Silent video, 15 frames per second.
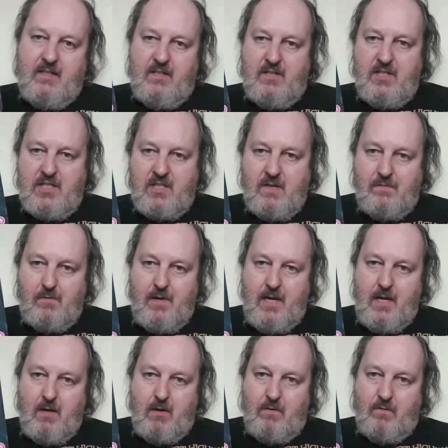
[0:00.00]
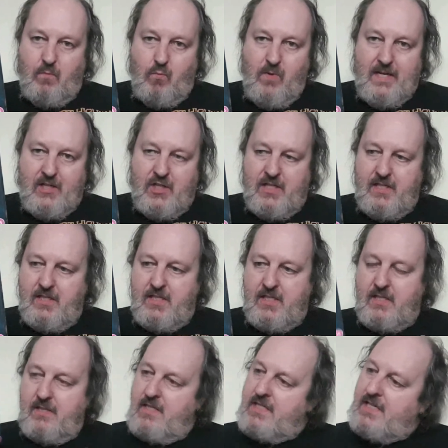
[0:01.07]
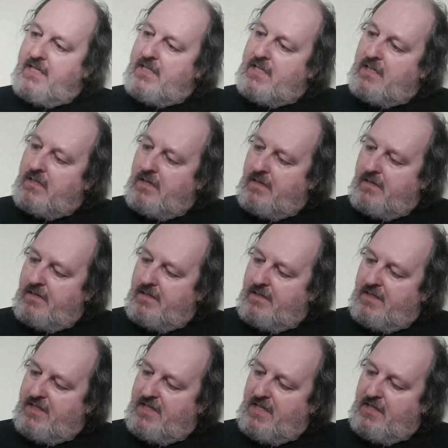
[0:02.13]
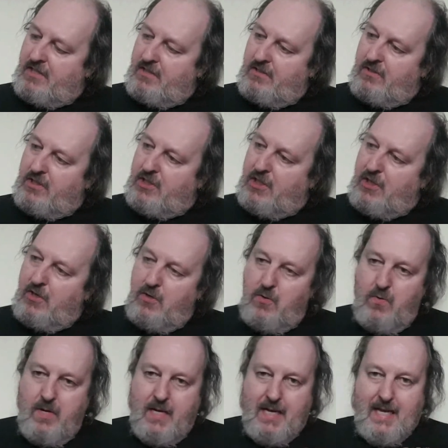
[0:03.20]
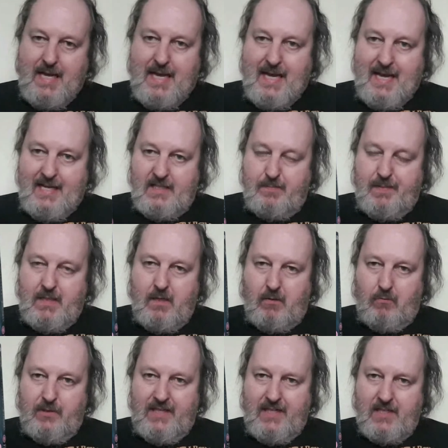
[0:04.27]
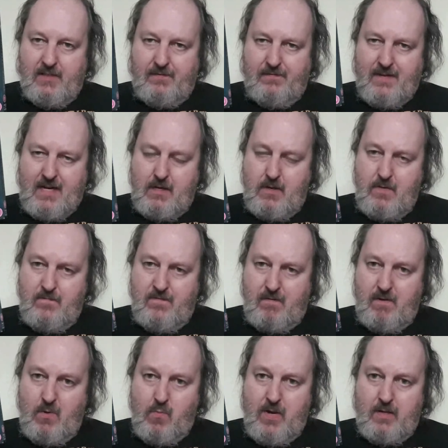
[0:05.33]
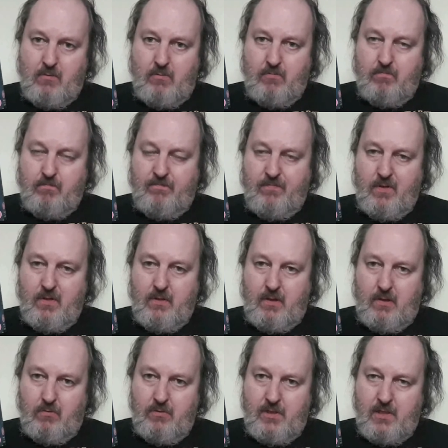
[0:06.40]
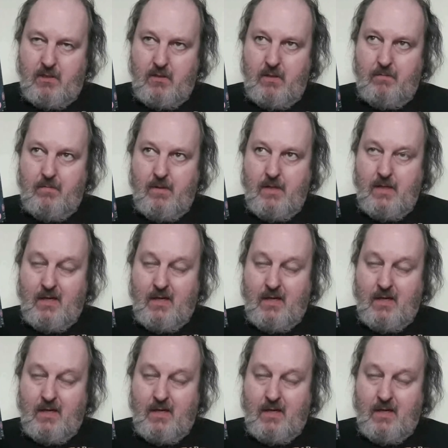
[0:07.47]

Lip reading: Discovery of Witches. This is season 2. It's been holding its value very well for a long time.